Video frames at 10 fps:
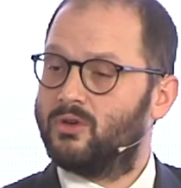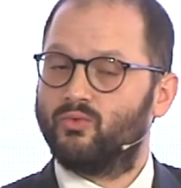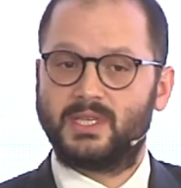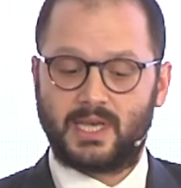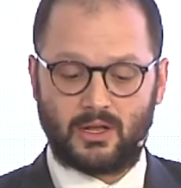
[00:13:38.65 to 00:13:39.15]

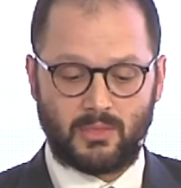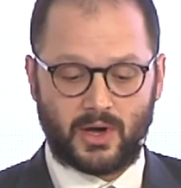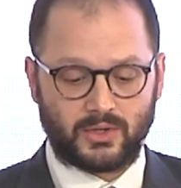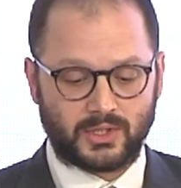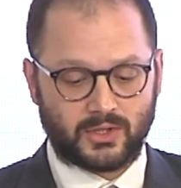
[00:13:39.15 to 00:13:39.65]
Retail
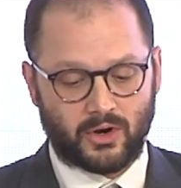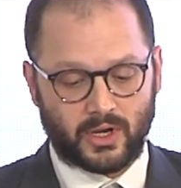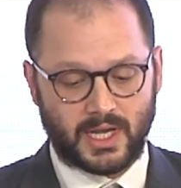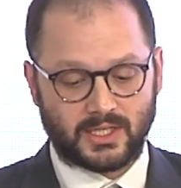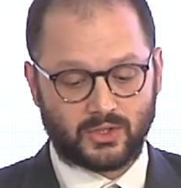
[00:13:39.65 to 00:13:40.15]
models
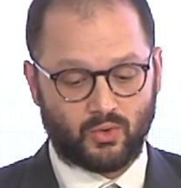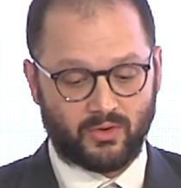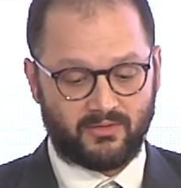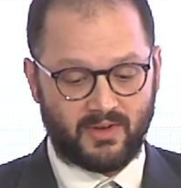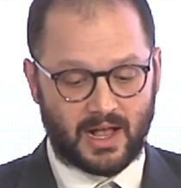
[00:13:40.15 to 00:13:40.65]
target a
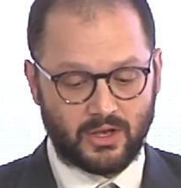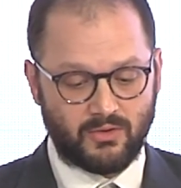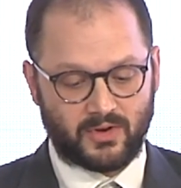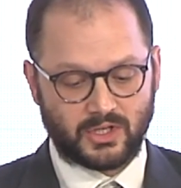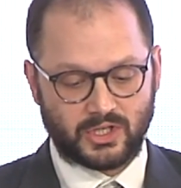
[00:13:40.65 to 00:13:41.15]
store of value
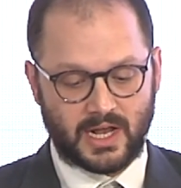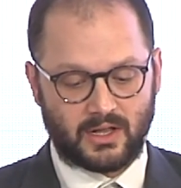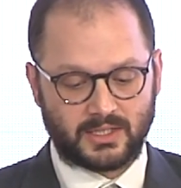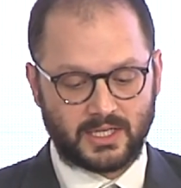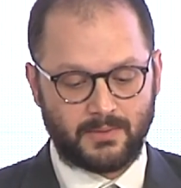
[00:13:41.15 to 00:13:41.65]

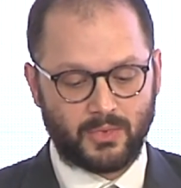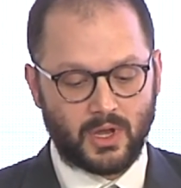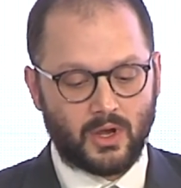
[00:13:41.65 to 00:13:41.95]
functionality.